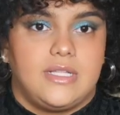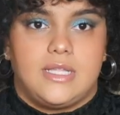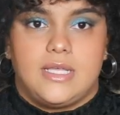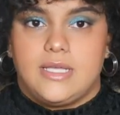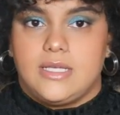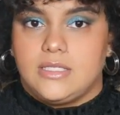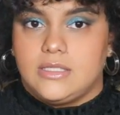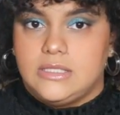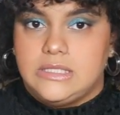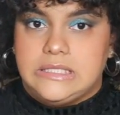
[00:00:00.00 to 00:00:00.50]
like,
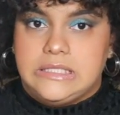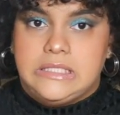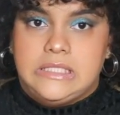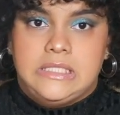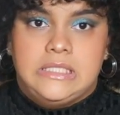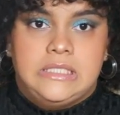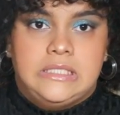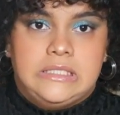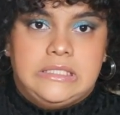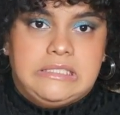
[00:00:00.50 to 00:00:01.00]

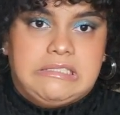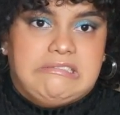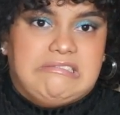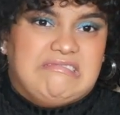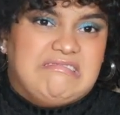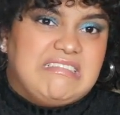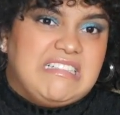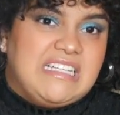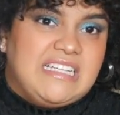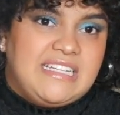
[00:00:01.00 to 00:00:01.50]

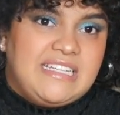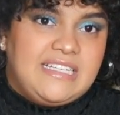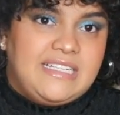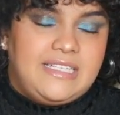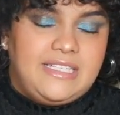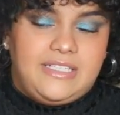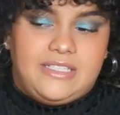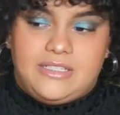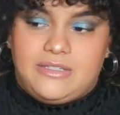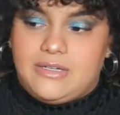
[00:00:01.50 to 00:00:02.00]
okay,
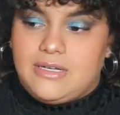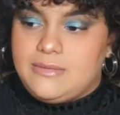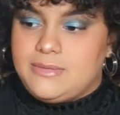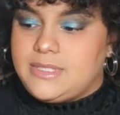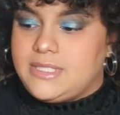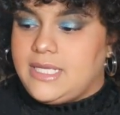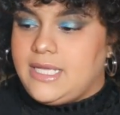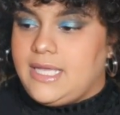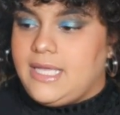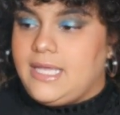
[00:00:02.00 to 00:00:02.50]
you know what I'm
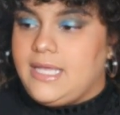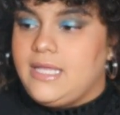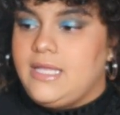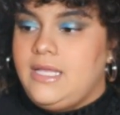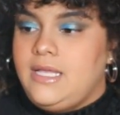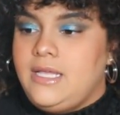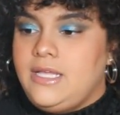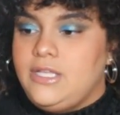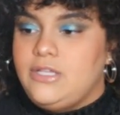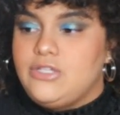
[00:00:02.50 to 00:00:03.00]
saying?
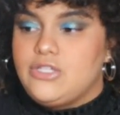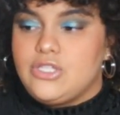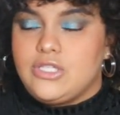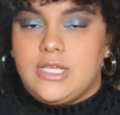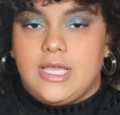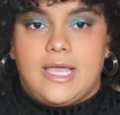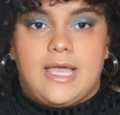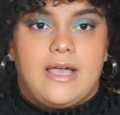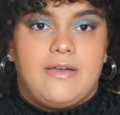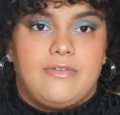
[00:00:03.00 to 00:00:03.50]
Usually
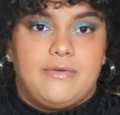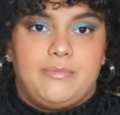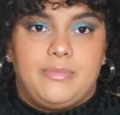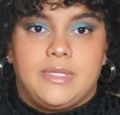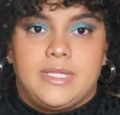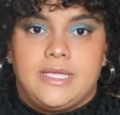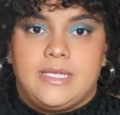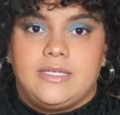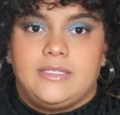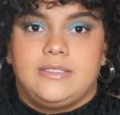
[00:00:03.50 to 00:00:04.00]
I have a
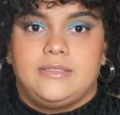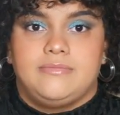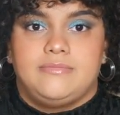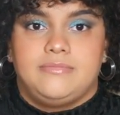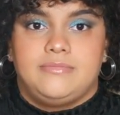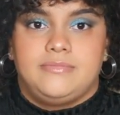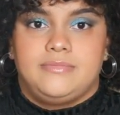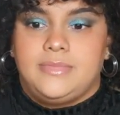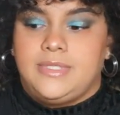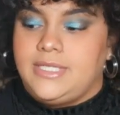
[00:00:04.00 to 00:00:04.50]
plant
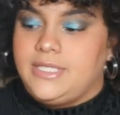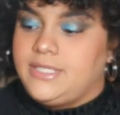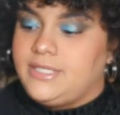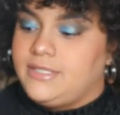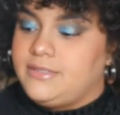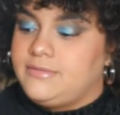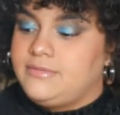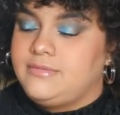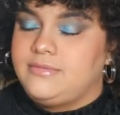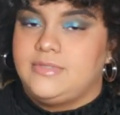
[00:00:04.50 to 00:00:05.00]

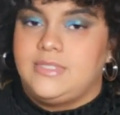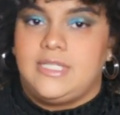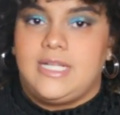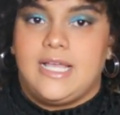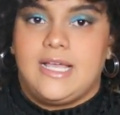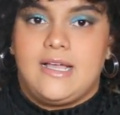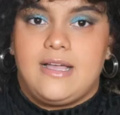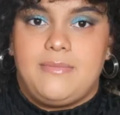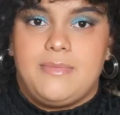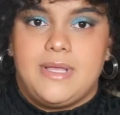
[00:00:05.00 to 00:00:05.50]
here. Today
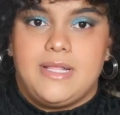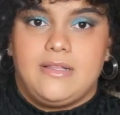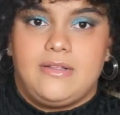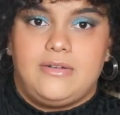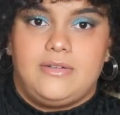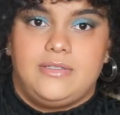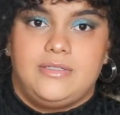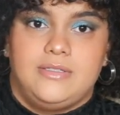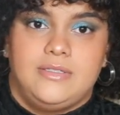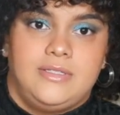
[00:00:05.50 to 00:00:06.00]
I got my
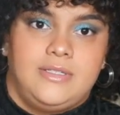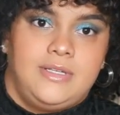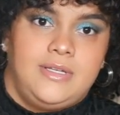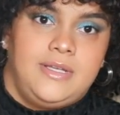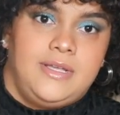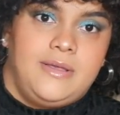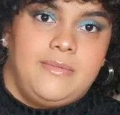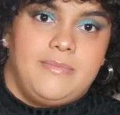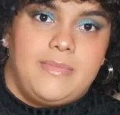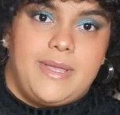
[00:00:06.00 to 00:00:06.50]
little
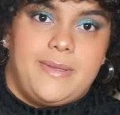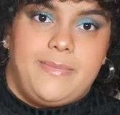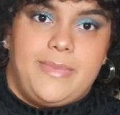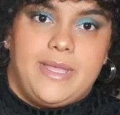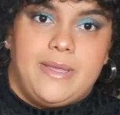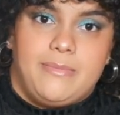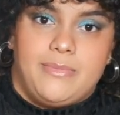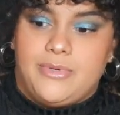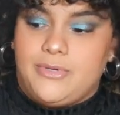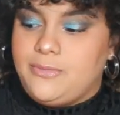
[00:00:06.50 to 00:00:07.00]

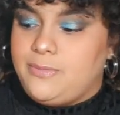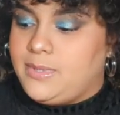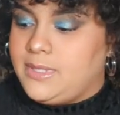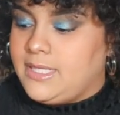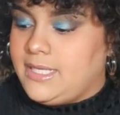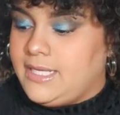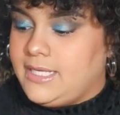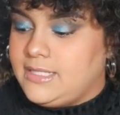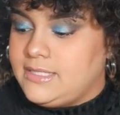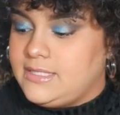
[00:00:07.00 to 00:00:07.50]
bamboo
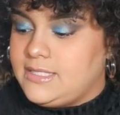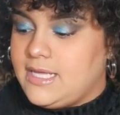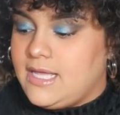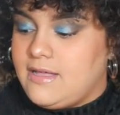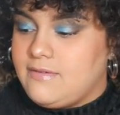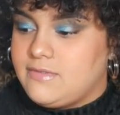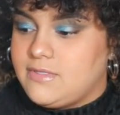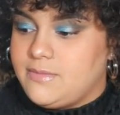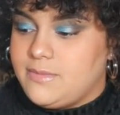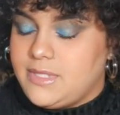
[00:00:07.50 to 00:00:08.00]
plants. I
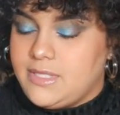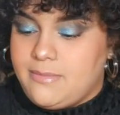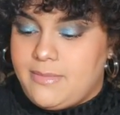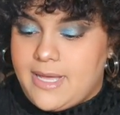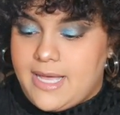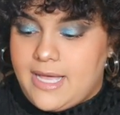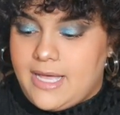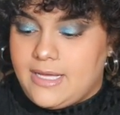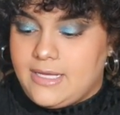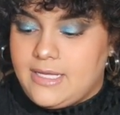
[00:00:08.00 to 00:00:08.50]
have some in the
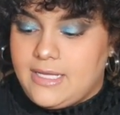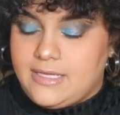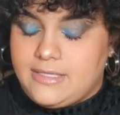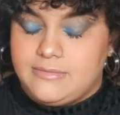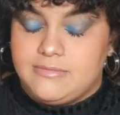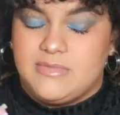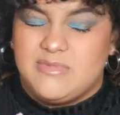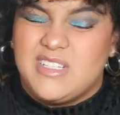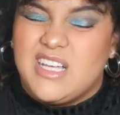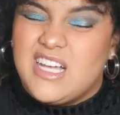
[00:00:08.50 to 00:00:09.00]
back.
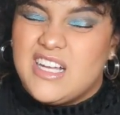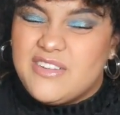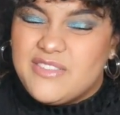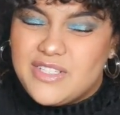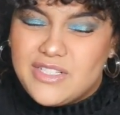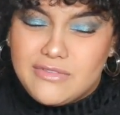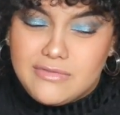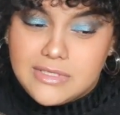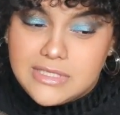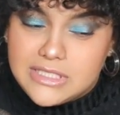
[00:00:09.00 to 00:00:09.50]
I'm kind of
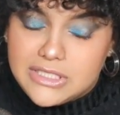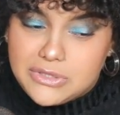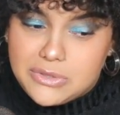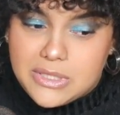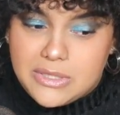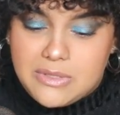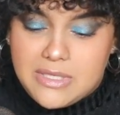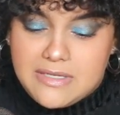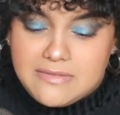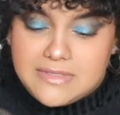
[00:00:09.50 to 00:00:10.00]
in a rush, so I
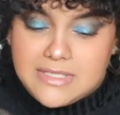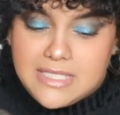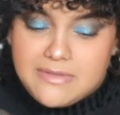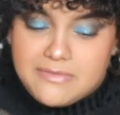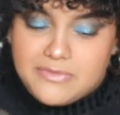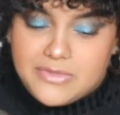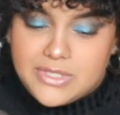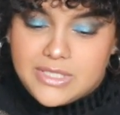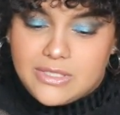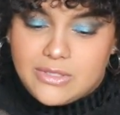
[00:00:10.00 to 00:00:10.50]
don't have time
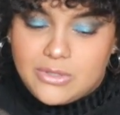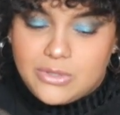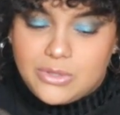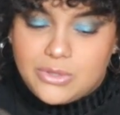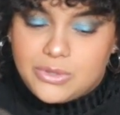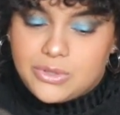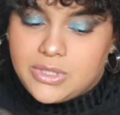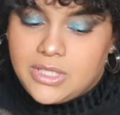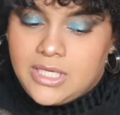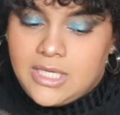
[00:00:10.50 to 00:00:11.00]
for the whole